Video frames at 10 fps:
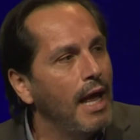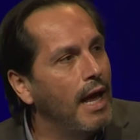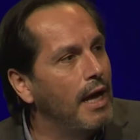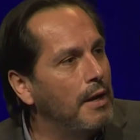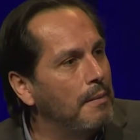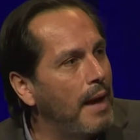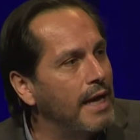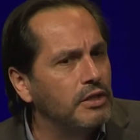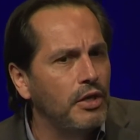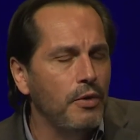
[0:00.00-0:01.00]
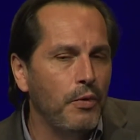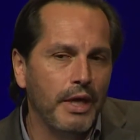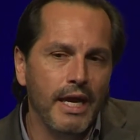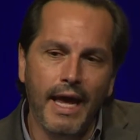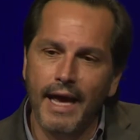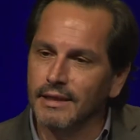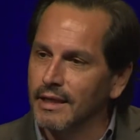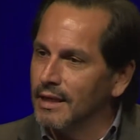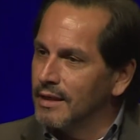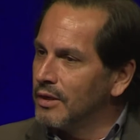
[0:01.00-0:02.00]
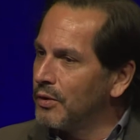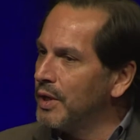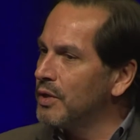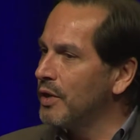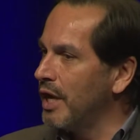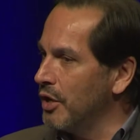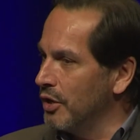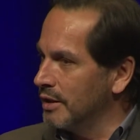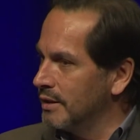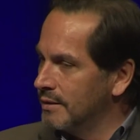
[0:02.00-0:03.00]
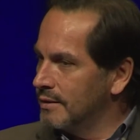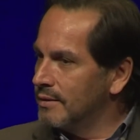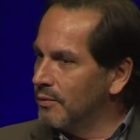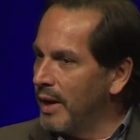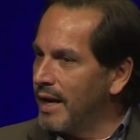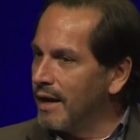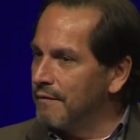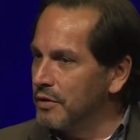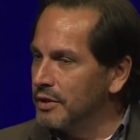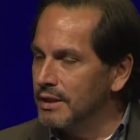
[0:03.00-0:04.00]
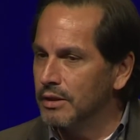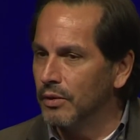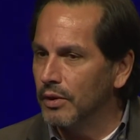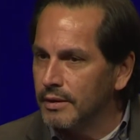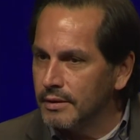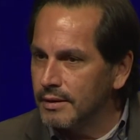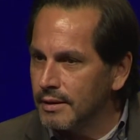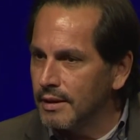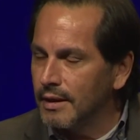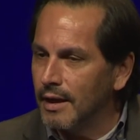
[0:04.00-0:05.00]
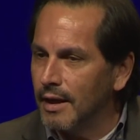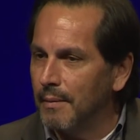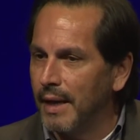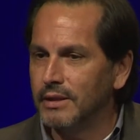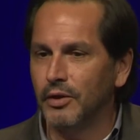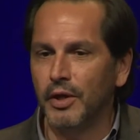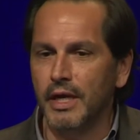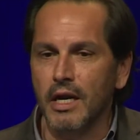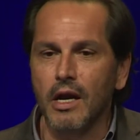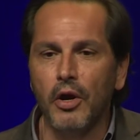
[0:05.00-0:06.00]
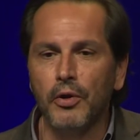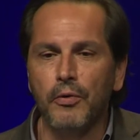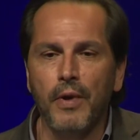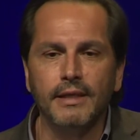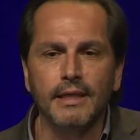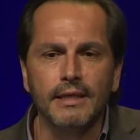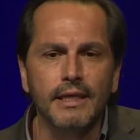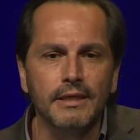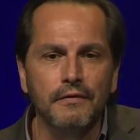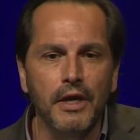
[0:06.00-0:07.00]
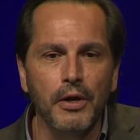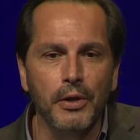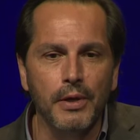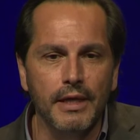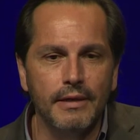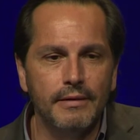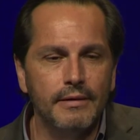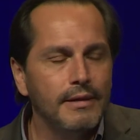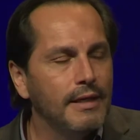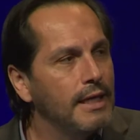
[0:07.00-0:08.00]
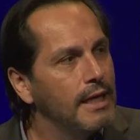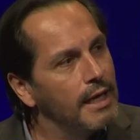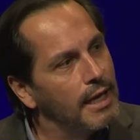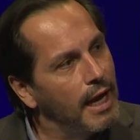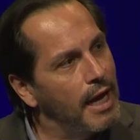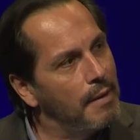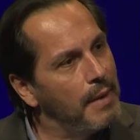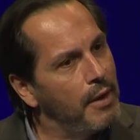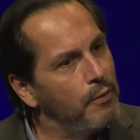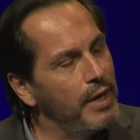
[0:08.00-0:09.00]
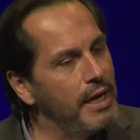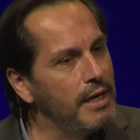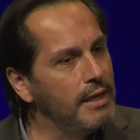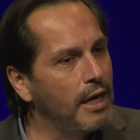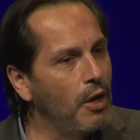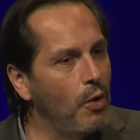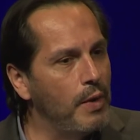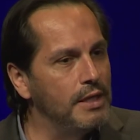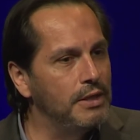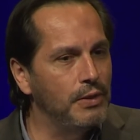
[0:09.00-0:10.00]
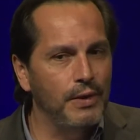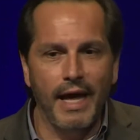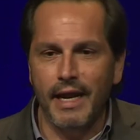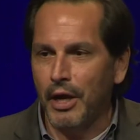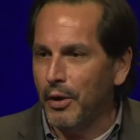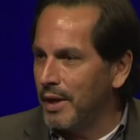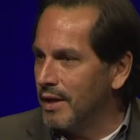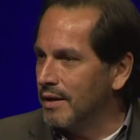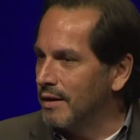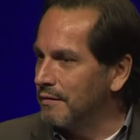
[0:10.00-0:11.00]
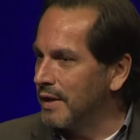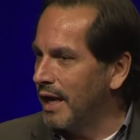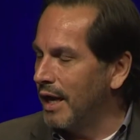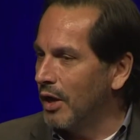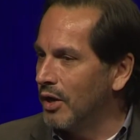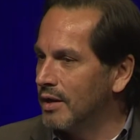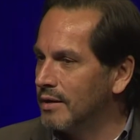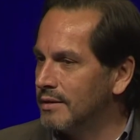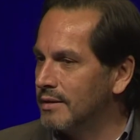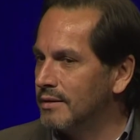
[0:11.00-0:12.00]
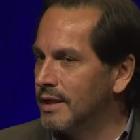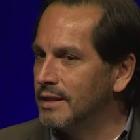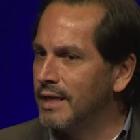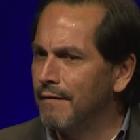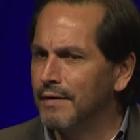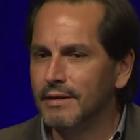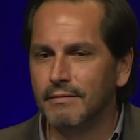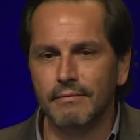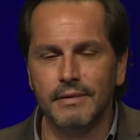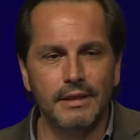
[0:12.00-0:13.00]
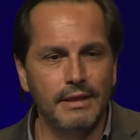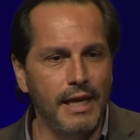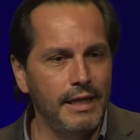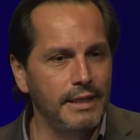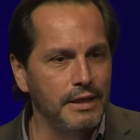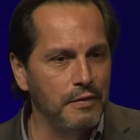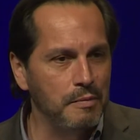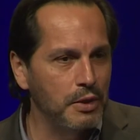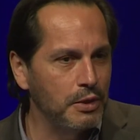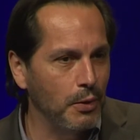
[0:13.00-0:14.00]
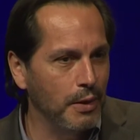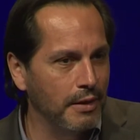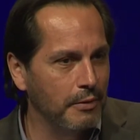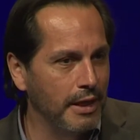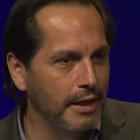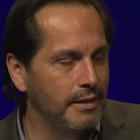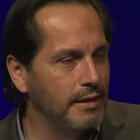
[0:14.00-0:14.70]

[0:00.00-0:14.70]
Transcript: I started working as a critical care nurse right out of nursing school. I started in a cardiothoracic intensive care unit. And we that go into that area of care tend to have a slightly different persona, right?